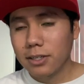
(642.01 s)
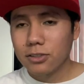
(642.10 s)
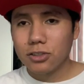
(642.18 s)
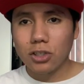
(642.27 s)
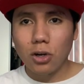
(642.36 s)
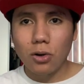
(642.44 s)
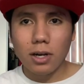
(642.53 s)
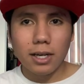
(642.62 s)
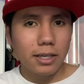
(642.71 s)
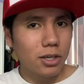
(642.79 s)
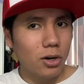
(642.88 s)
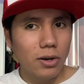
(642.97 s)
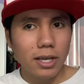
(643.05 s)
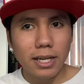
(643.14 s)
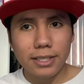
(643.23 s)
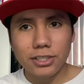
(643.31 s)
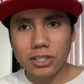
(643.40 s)
So I'm gonna go ahead
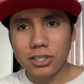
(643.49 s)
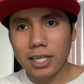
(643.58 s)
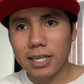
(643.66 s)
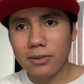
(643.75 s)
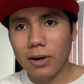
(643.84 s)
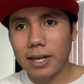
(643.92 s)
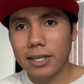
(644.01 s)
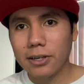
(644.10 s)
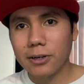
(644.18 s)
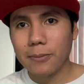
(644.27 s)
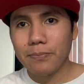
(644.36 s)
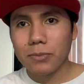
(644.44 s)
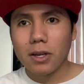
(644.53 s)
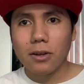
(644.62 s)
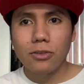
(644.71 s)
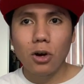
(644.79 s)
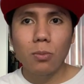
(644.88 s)
and just stay in right here,
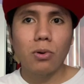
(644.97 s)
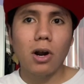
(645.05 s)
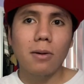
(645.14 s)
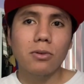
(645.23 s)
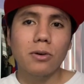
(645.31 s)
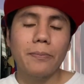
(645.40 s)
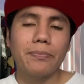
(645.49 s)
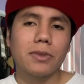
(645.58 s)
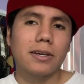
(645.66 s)
no problem.